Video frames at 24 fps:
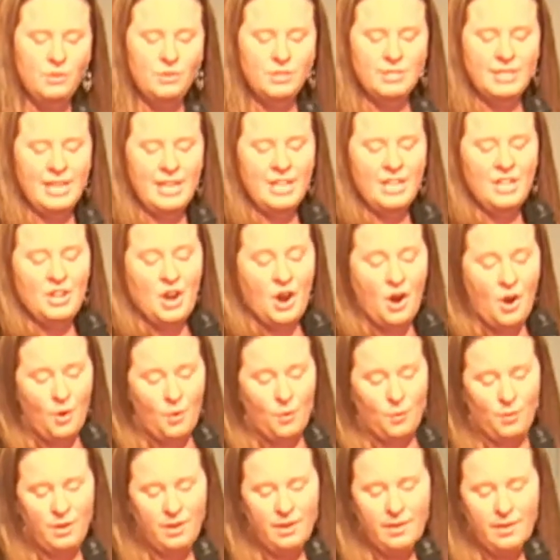say
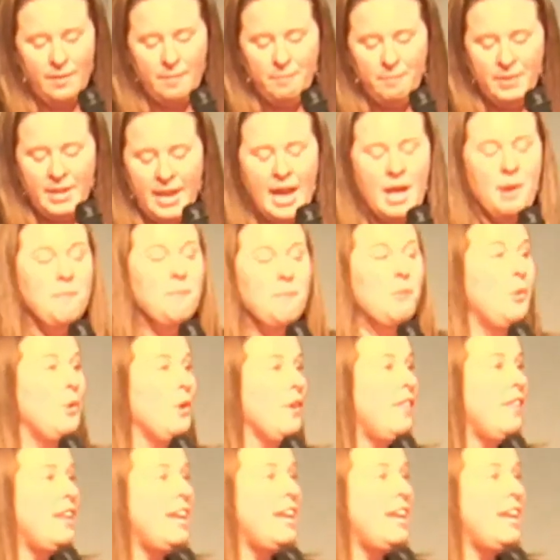no. And more than